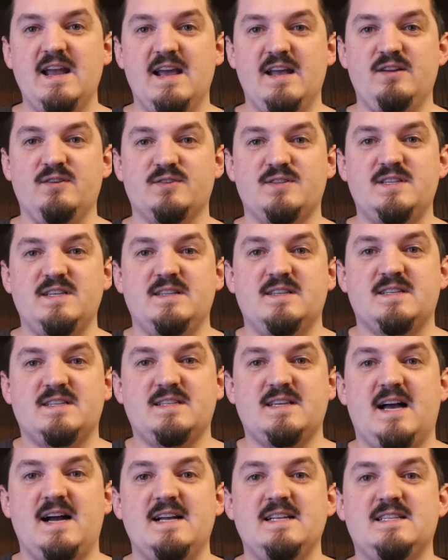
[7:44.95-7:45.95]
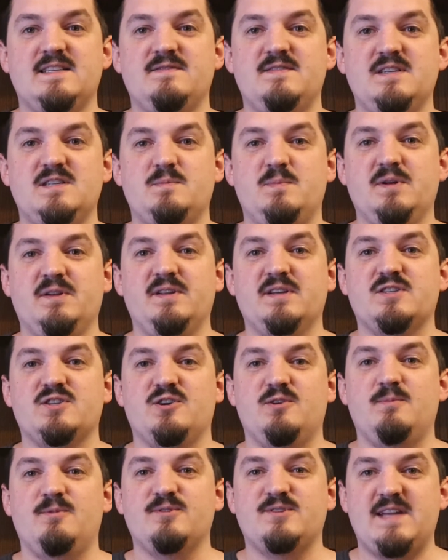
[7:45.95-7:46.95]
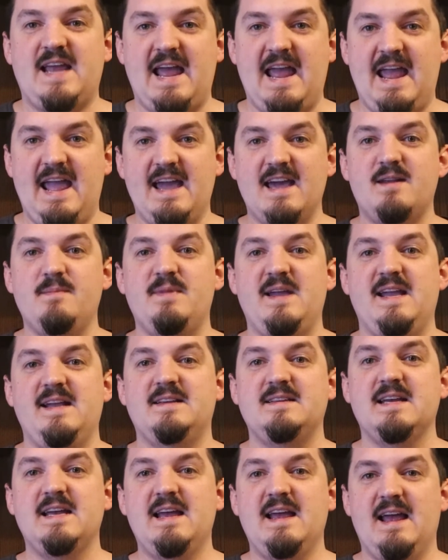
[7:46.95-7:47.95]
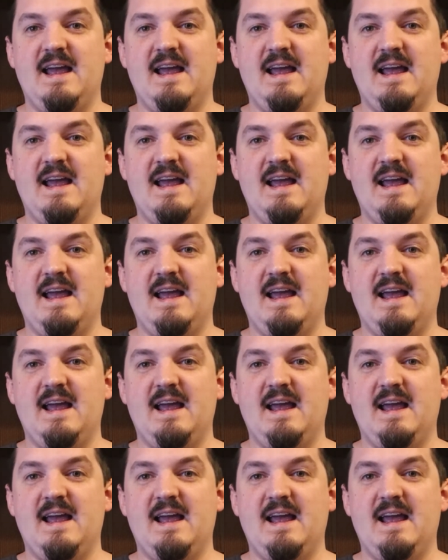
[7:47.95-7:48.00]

And you'll see the sides of these buildings almost animate